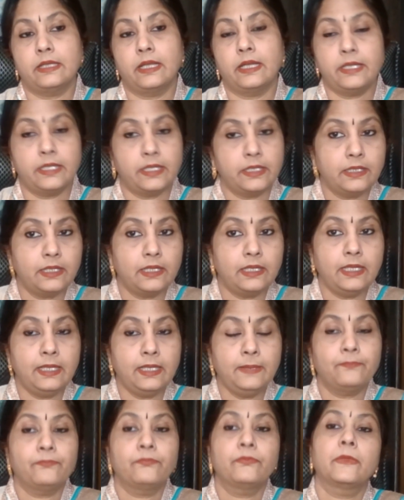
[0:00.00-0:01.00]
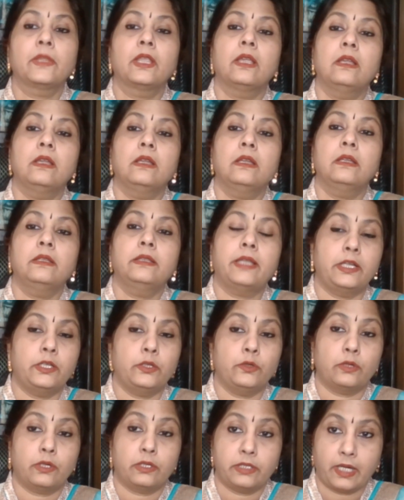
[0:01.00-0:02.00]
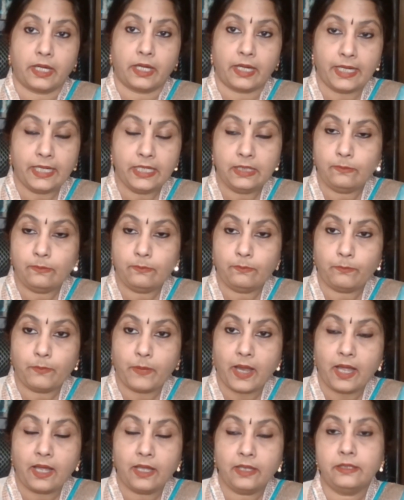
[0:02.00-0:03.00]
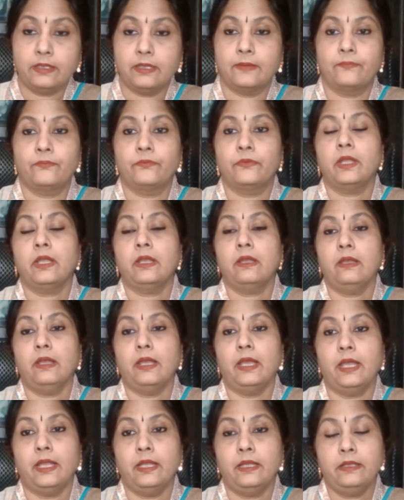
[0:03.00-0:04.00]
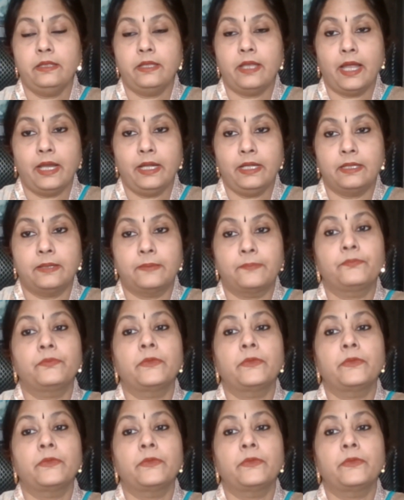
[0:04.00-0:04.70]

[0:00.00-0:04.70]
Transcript: internally, that you're on the right path, and that